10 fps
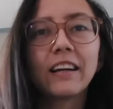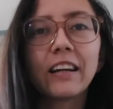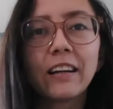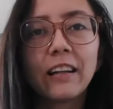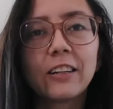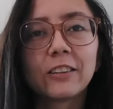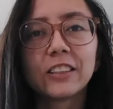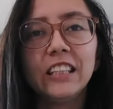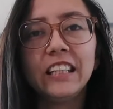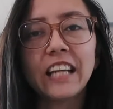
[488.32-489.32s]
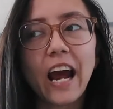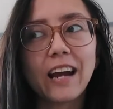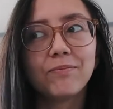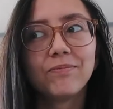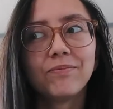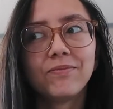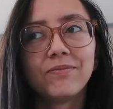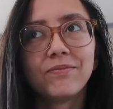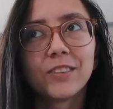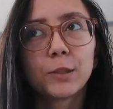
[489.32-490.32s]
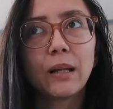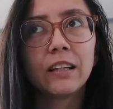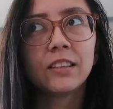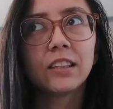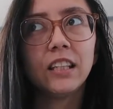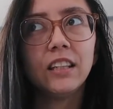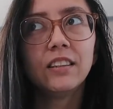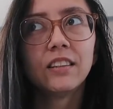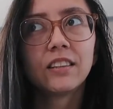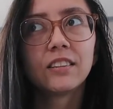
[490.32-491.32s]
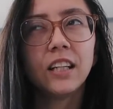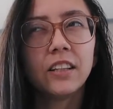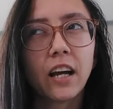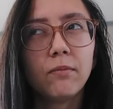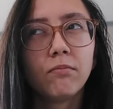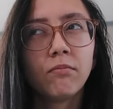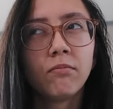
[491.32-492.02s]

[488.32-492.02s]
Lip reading: a little tea time. Spilling the tea? Tea time?